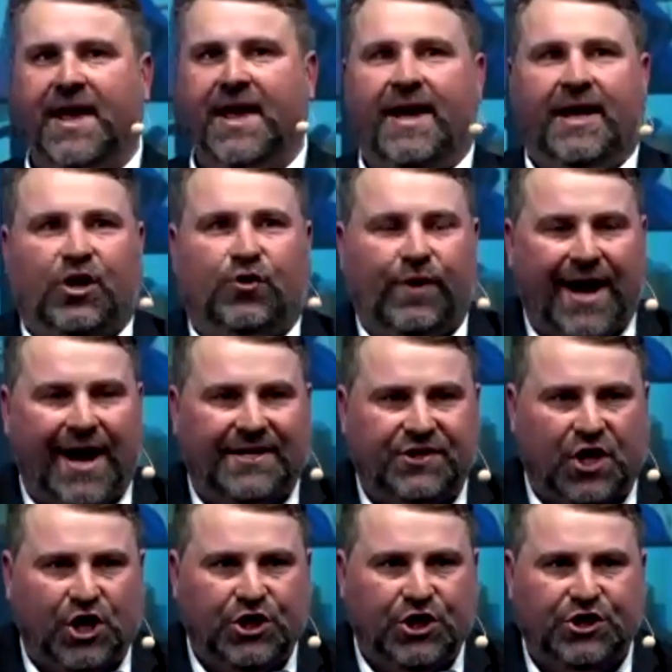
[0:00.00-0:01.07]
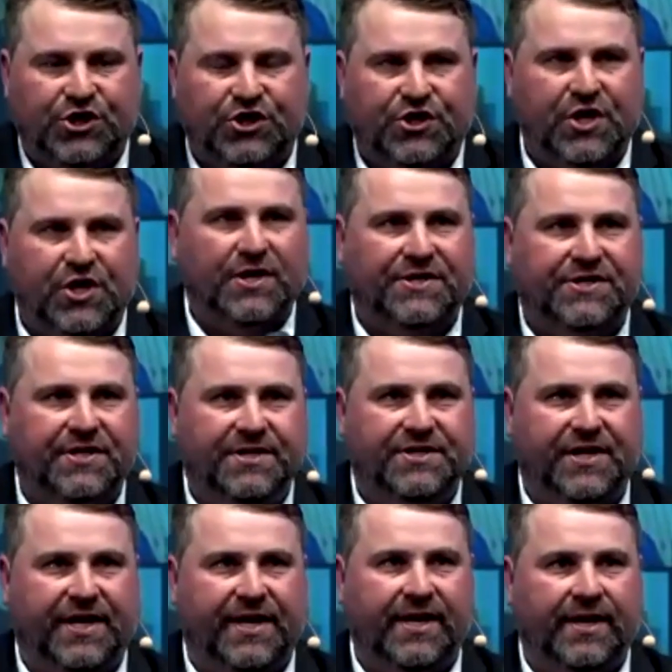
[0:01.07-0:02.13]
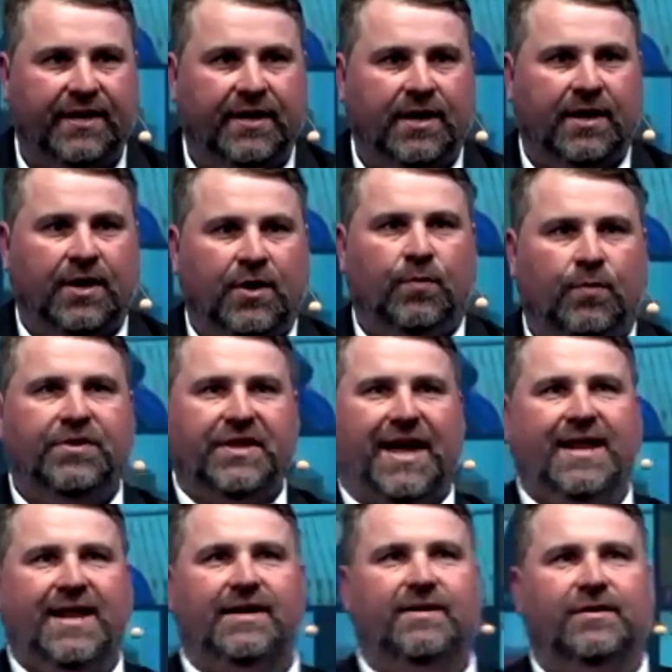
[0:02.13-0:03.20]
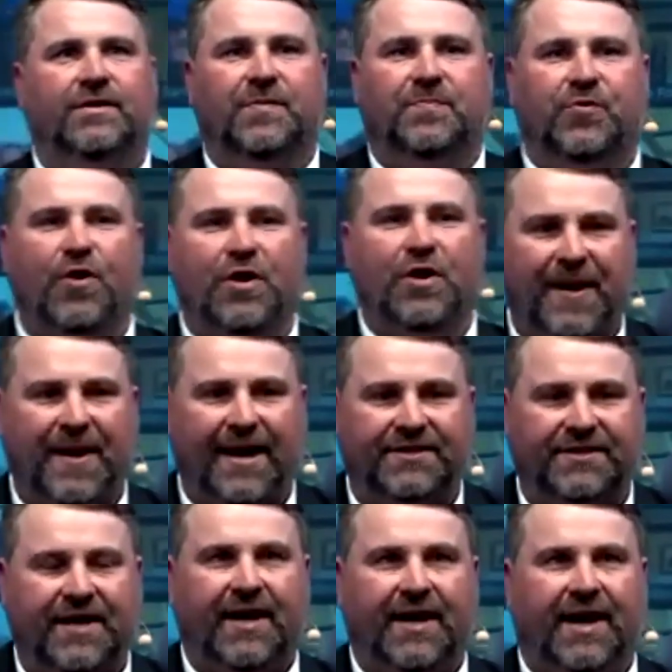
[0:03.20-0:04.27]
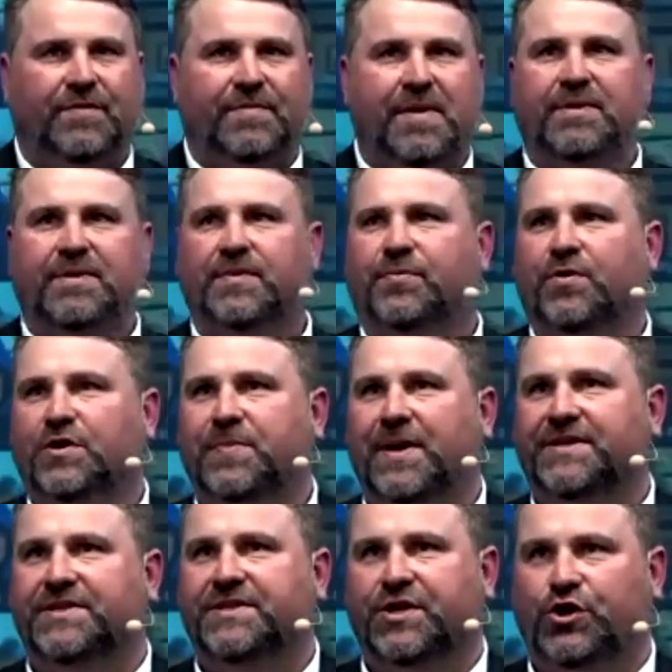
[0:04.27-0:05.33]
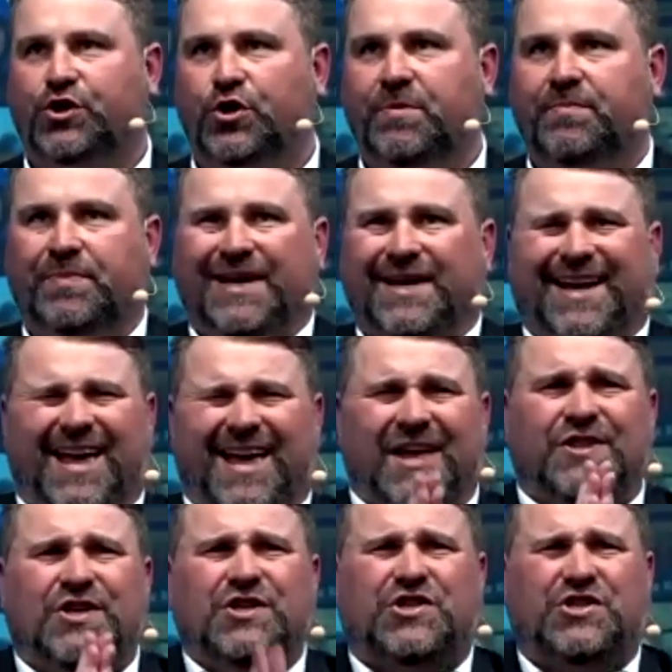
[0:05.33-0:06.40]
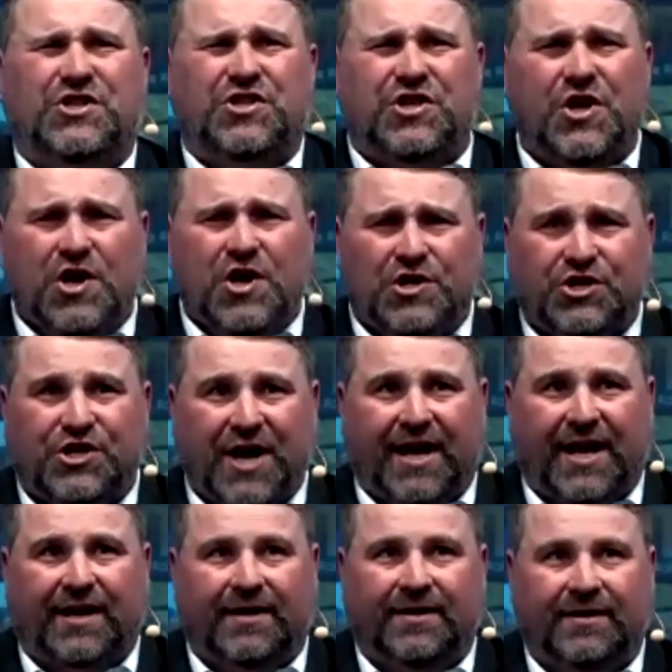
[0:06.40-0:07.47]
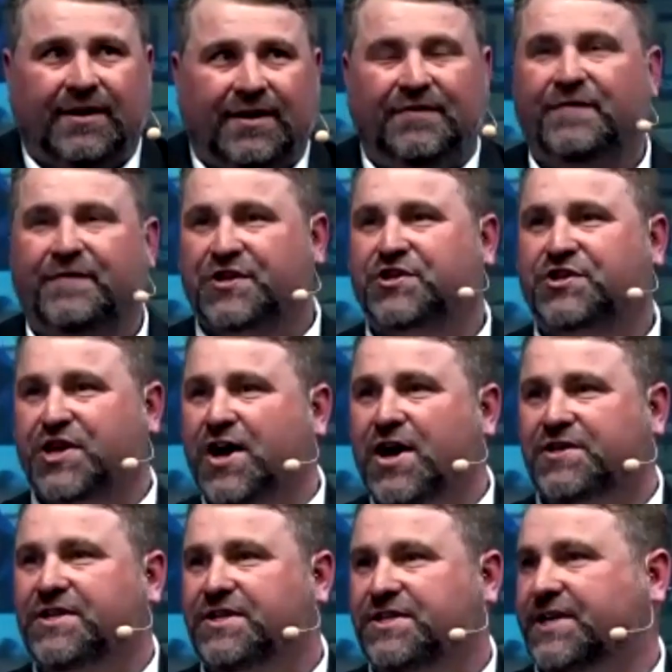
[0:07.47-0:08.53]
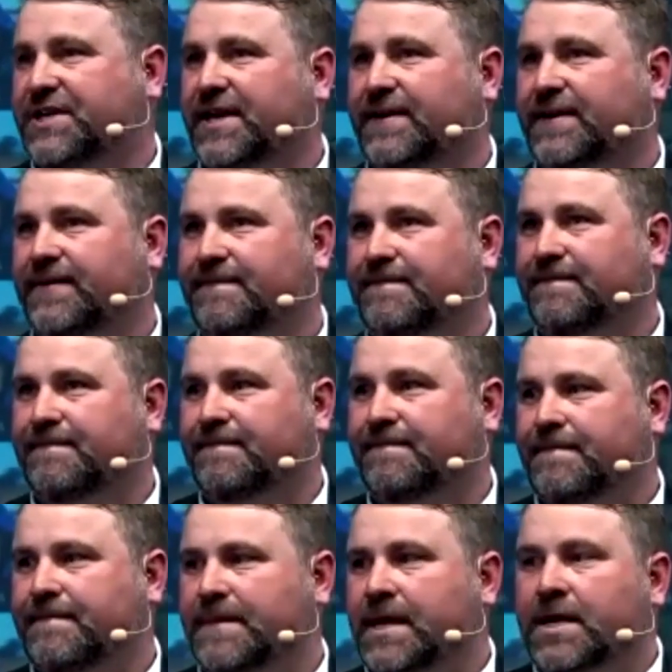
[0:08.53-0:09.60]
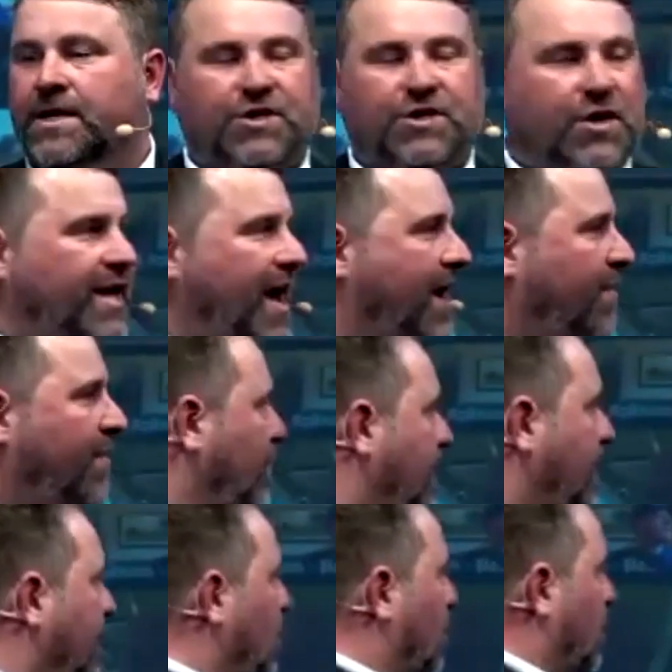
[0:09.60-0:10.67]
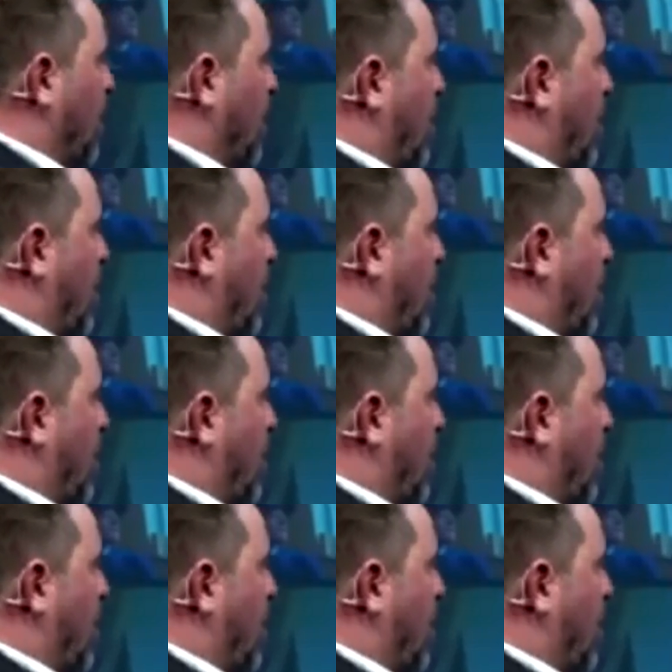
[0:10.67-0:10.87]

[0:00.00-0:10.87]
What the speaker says: it creates uncertainty within the prospect. And remember, the prospect is a human being that's searching for certainty. So get really good. Like,